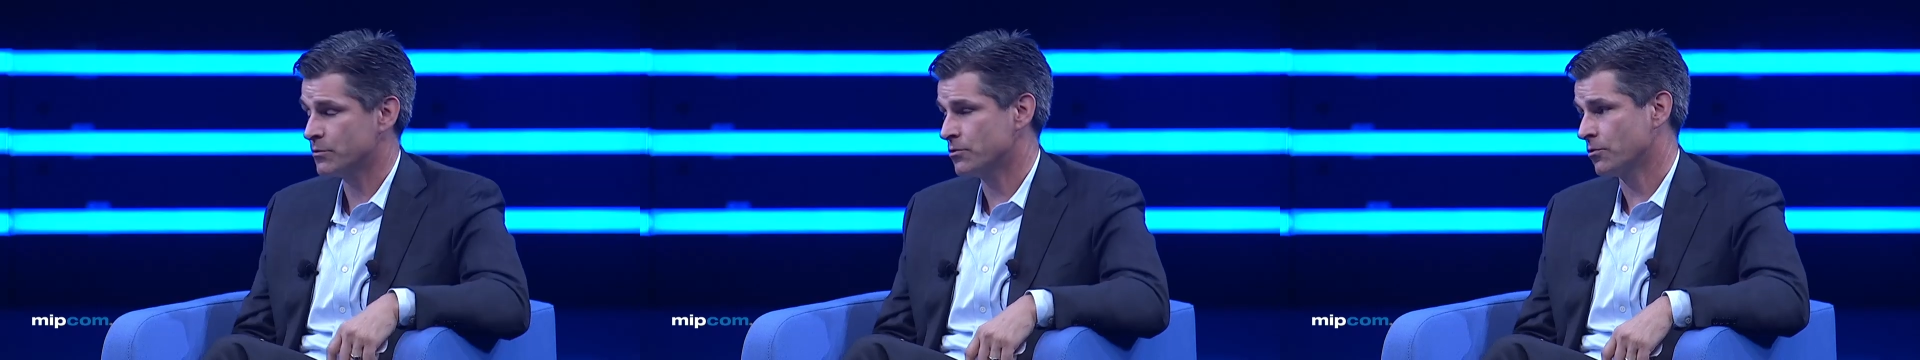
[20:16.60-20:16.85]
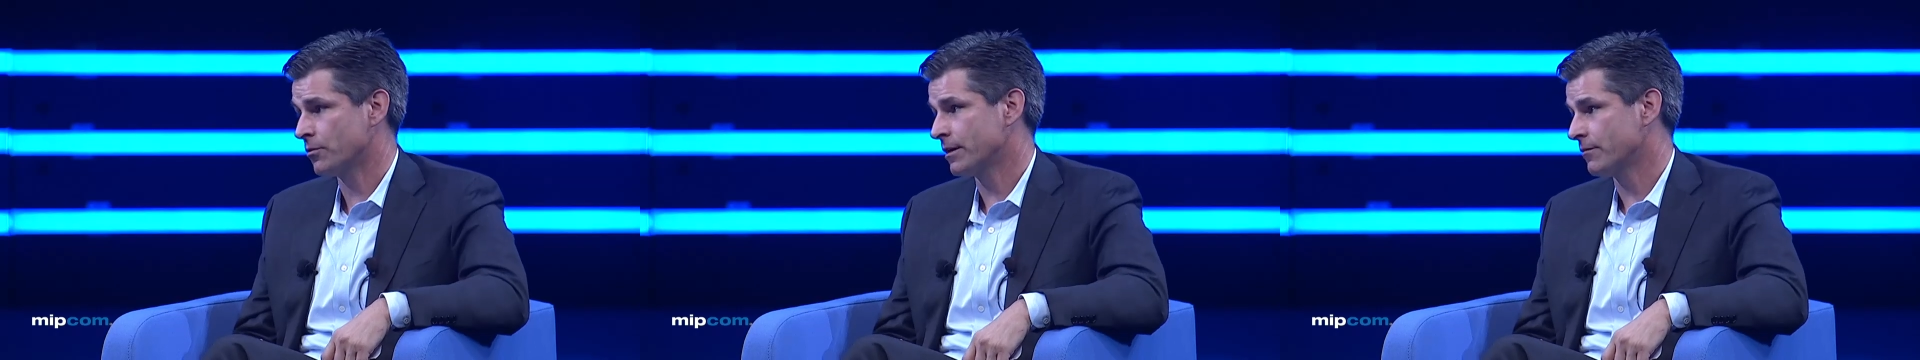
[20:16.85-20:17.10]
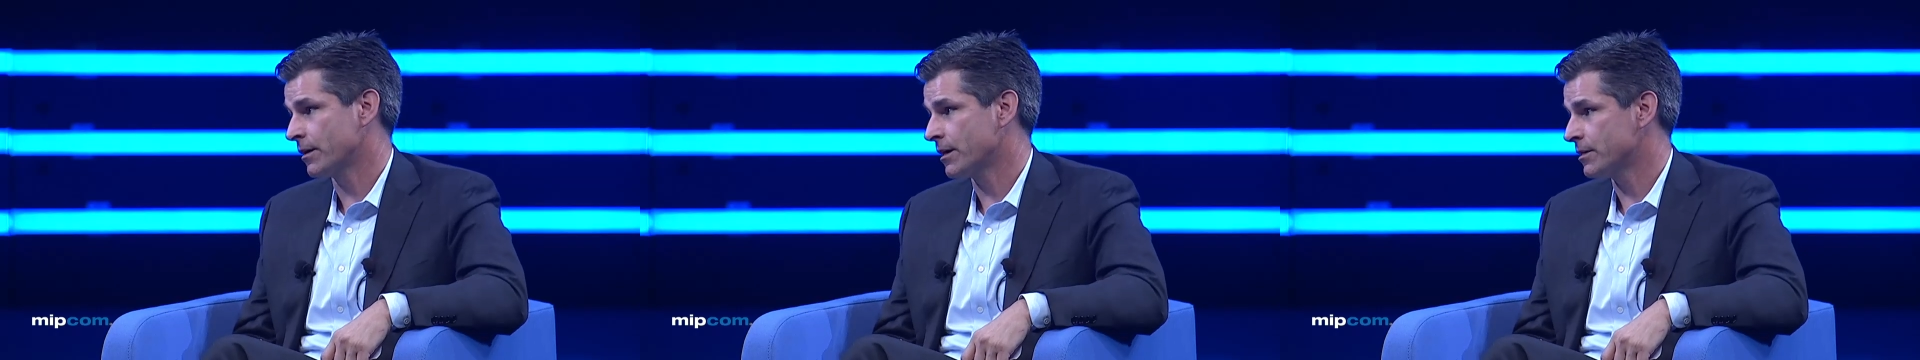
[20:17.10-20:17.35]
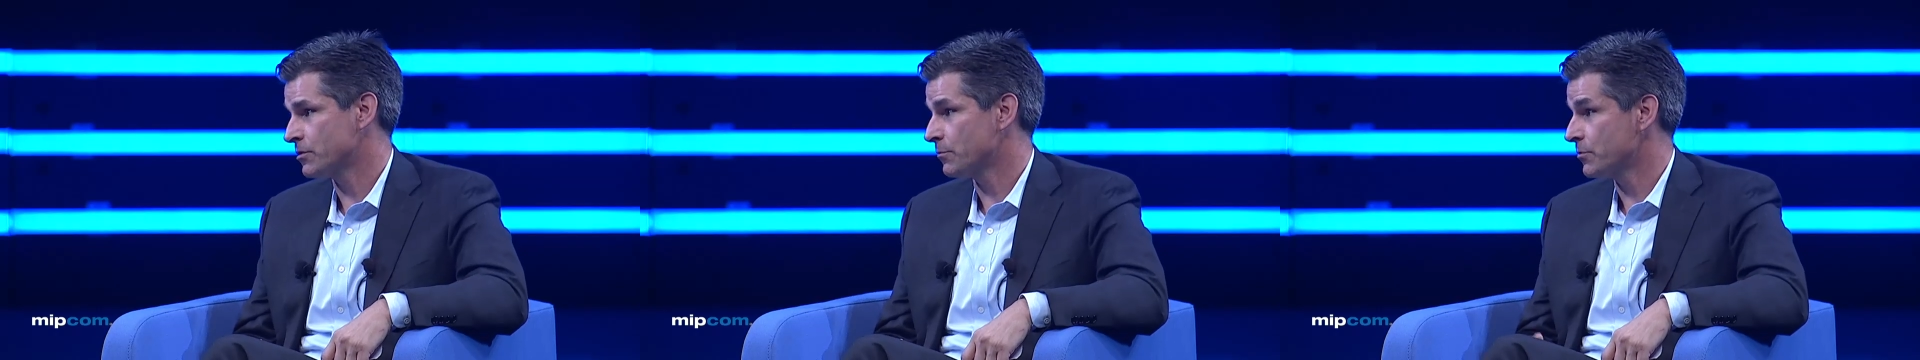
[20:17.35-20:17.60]
majority of our
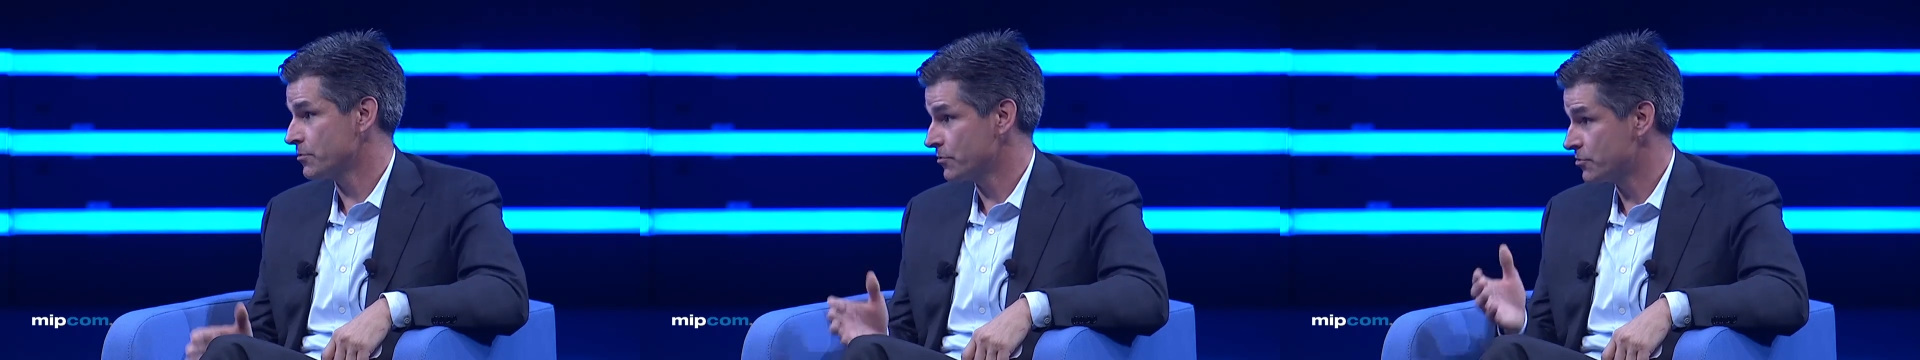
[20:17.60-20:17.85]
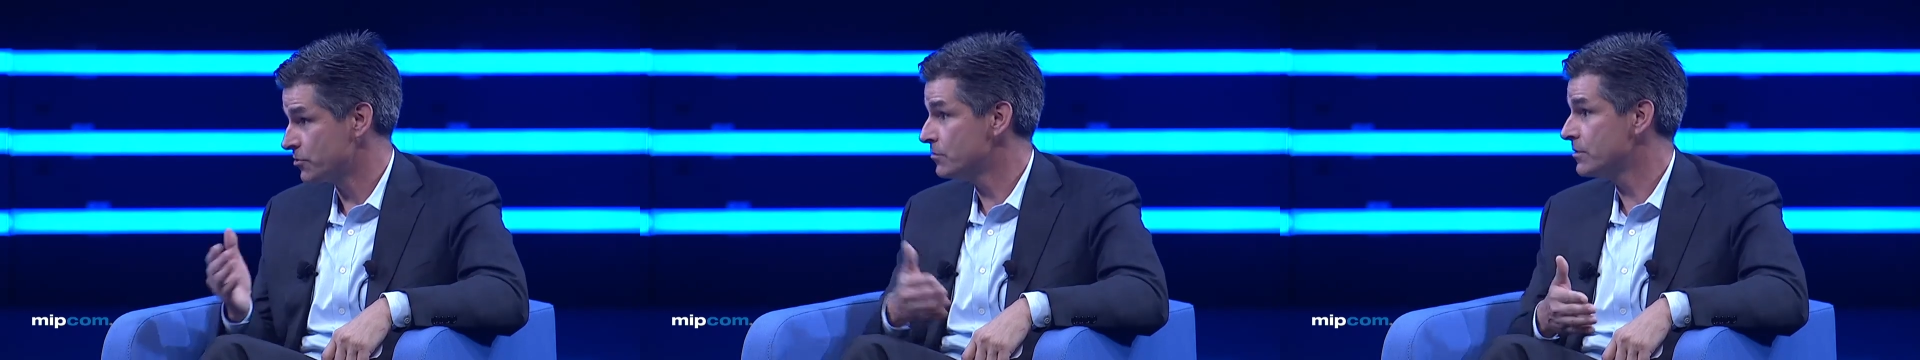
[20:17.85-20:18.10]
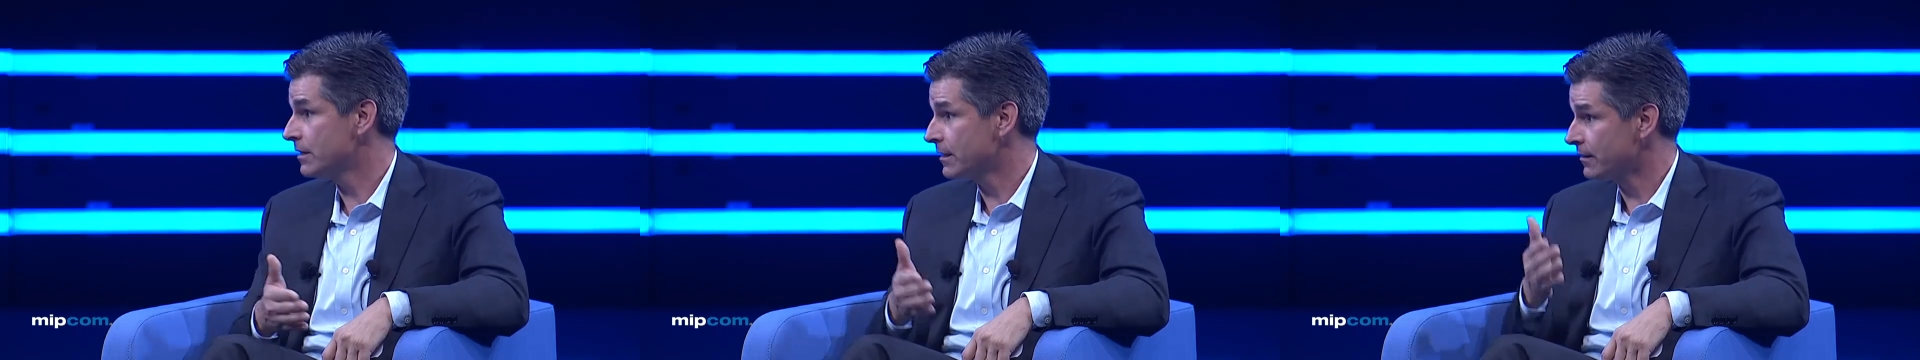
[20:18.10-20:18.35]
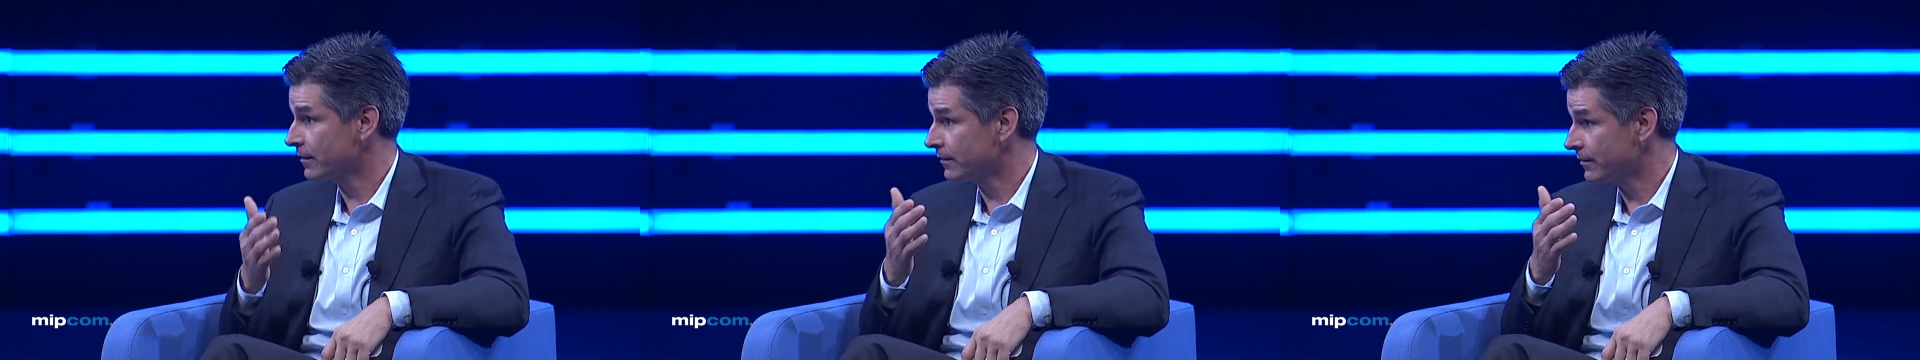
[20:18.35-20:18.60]
customers are
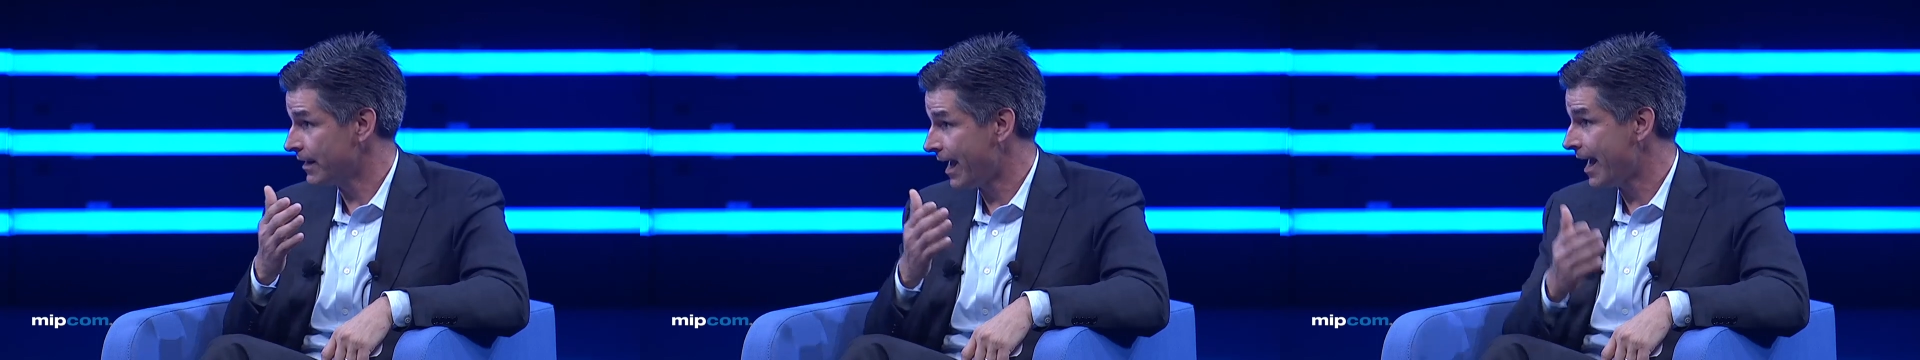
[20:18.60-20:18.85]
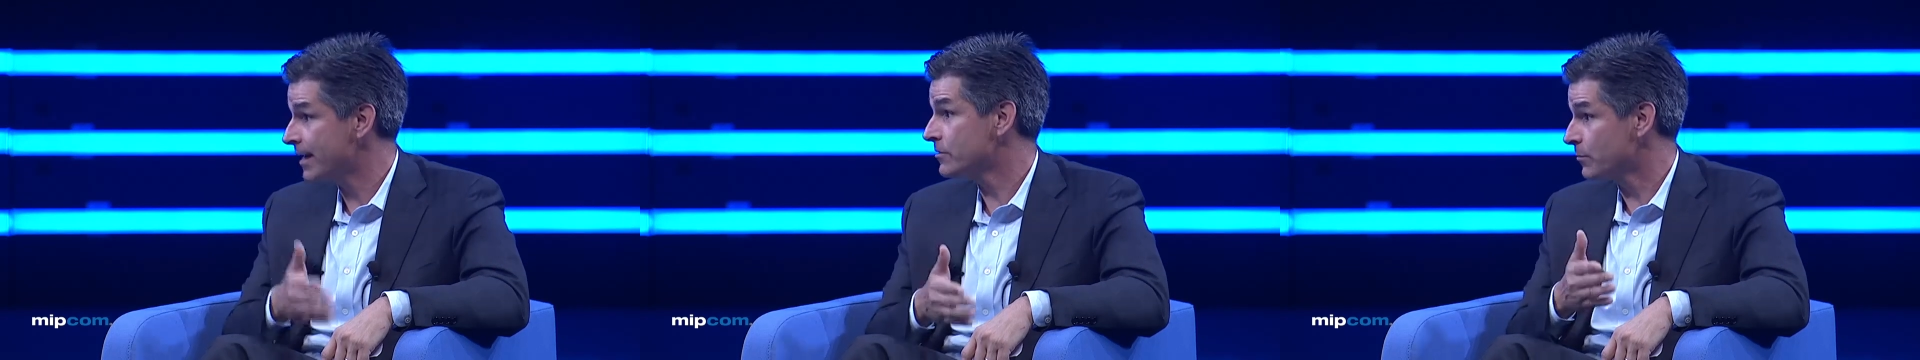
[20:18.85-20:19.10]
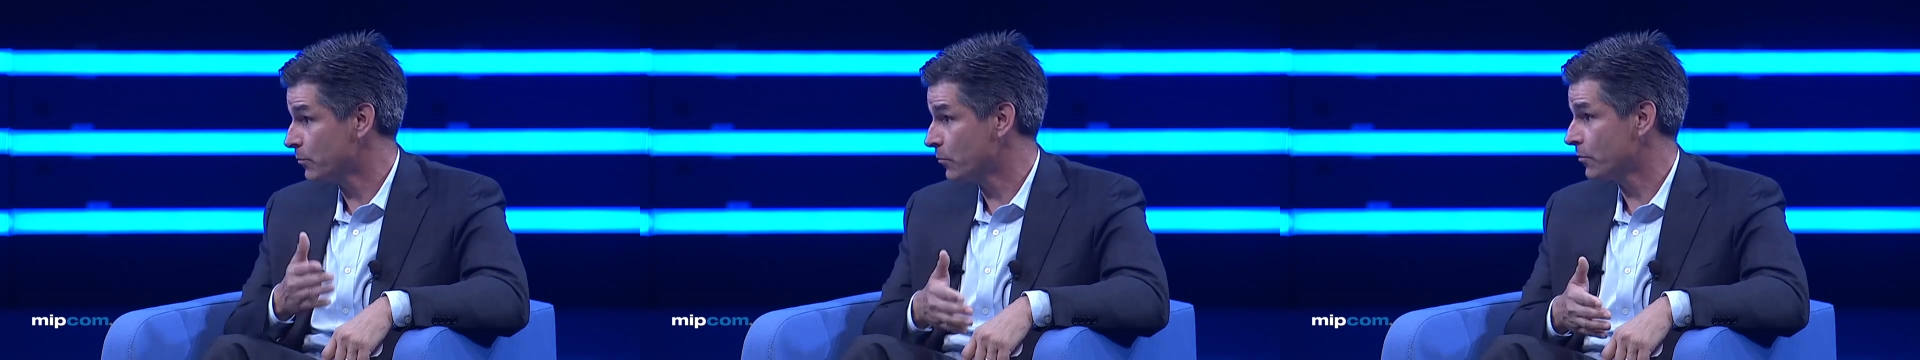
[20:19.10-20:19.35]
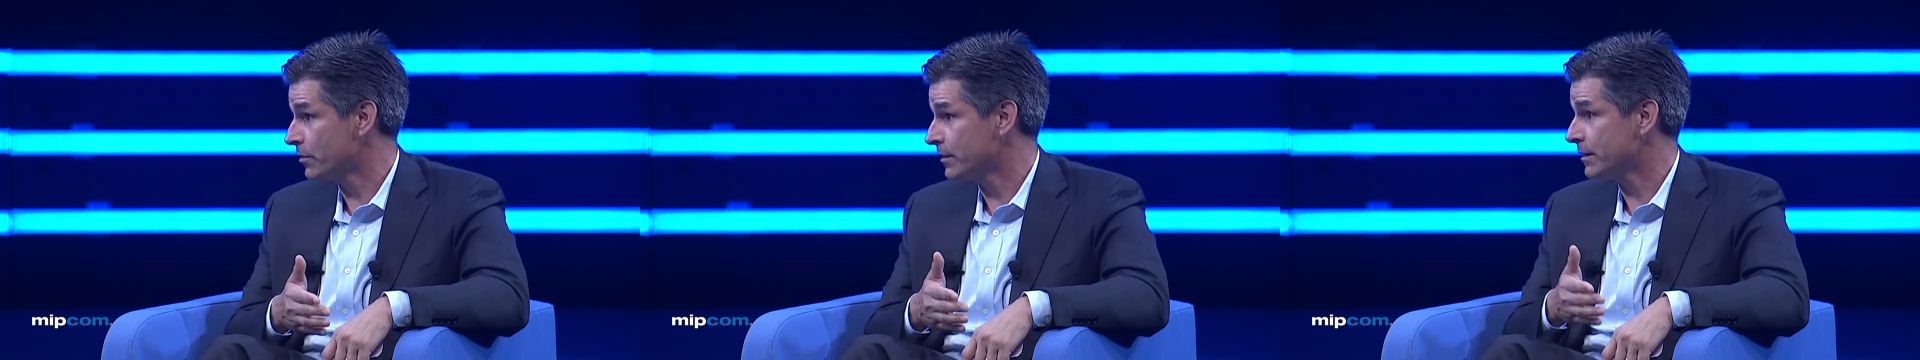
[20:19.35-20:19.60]
choosing the, the ad
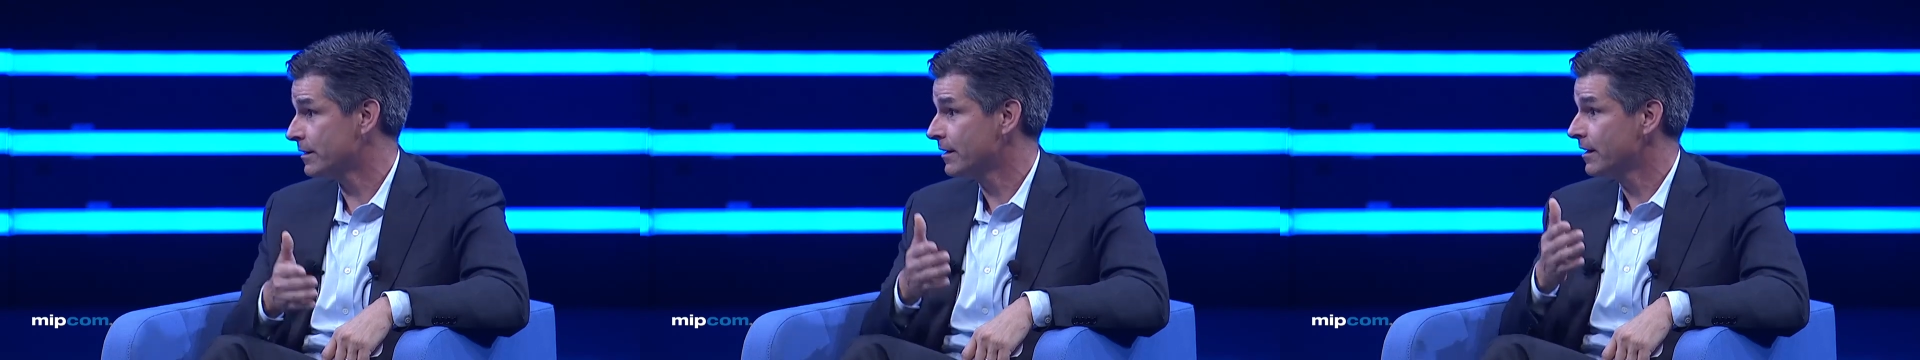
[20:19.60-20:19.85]
supported